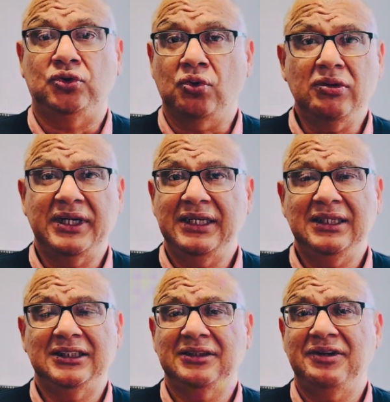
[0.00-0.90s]
Door
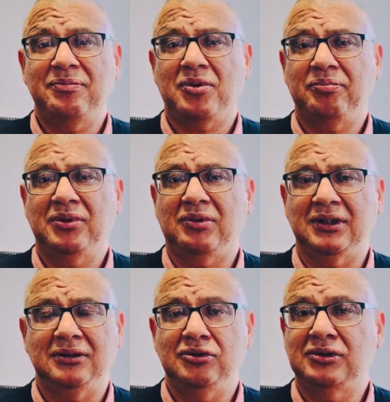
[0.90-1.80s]
greetings is a very popular
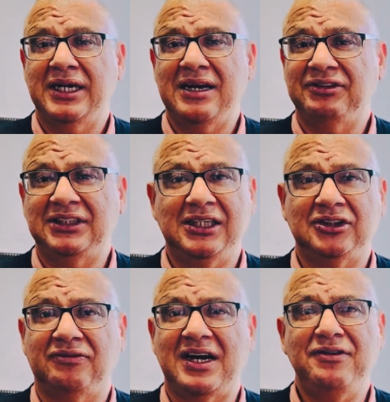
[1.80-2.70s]
one. You can have a
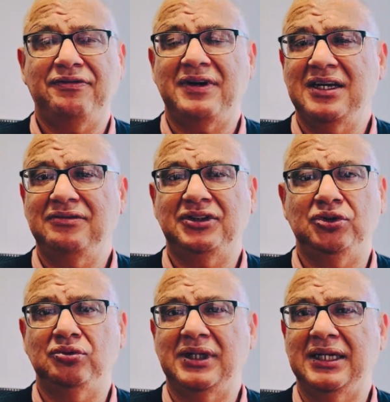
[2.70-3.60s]
series of high fives,
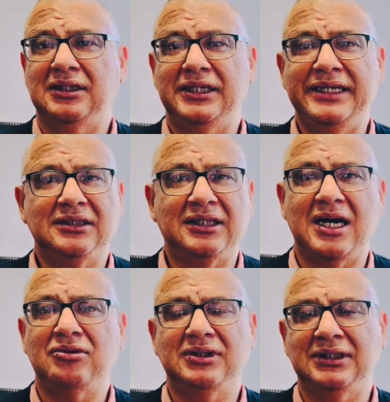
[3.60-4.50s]
you can kneel
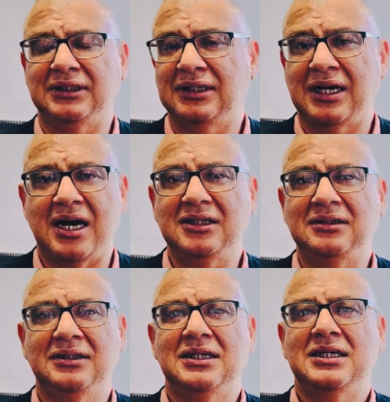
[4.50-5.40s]
down and
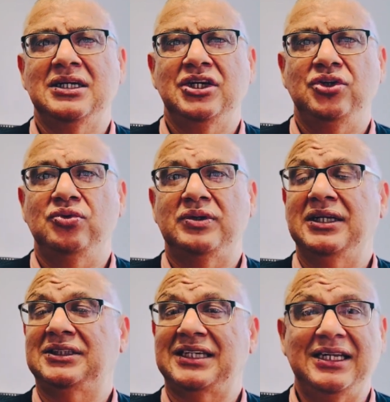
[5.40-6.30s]
hug, you
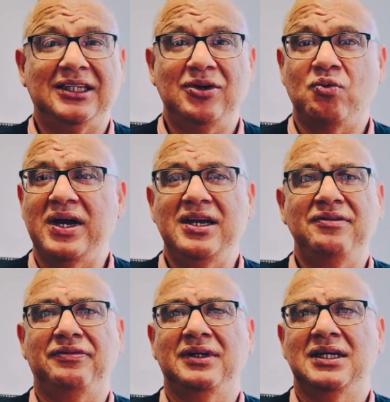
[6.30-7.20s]
can silently
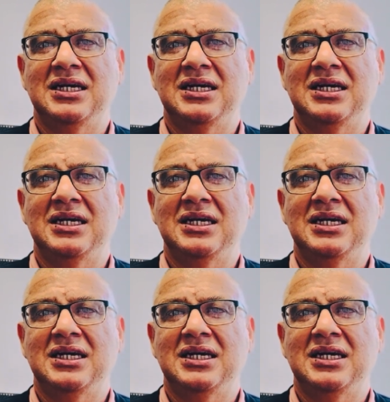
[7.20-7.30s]
wave.